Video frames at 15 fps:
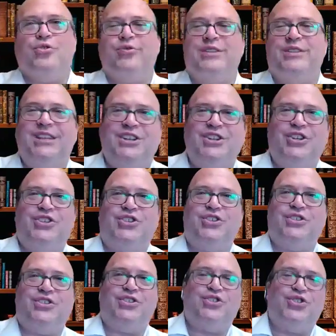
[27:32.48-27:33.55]

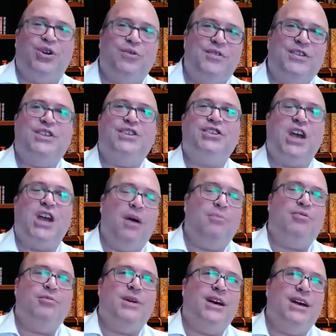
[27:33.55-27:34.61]
religious service is
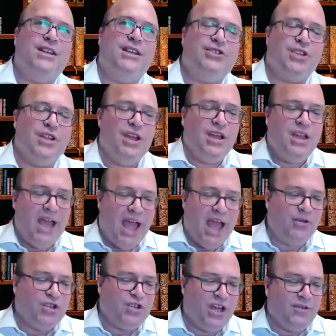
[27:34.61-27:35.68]
compromised
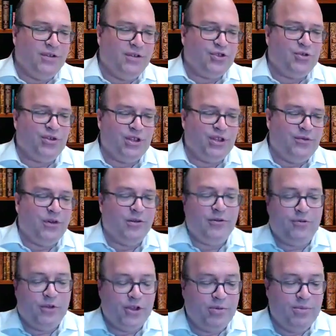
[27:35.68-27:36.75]
outside of Israel in a very
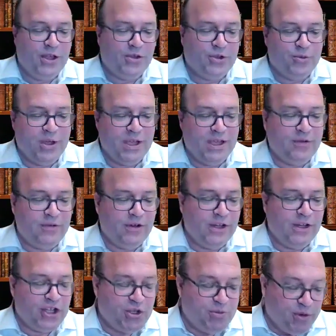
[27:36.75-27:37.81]
fundamental way,
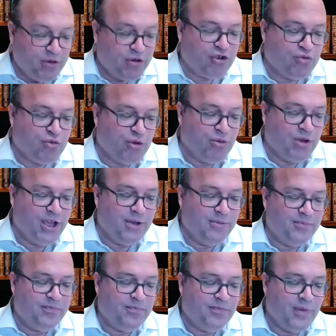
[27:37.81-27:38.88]
in a spiritual way.
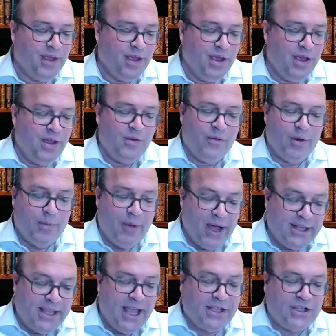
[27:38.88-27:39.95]

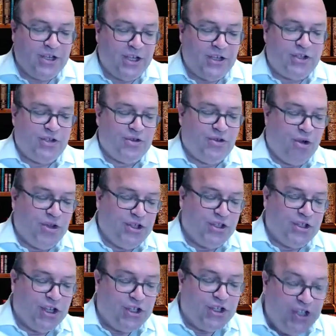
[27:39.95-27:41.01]
Ramban calls
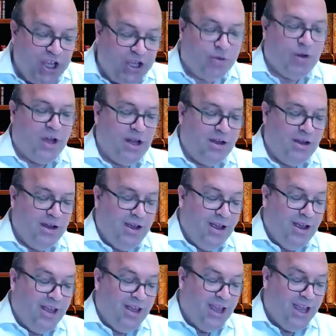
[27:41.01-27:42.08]
this a secret
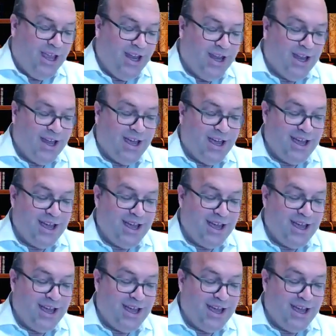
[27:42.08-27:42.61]
in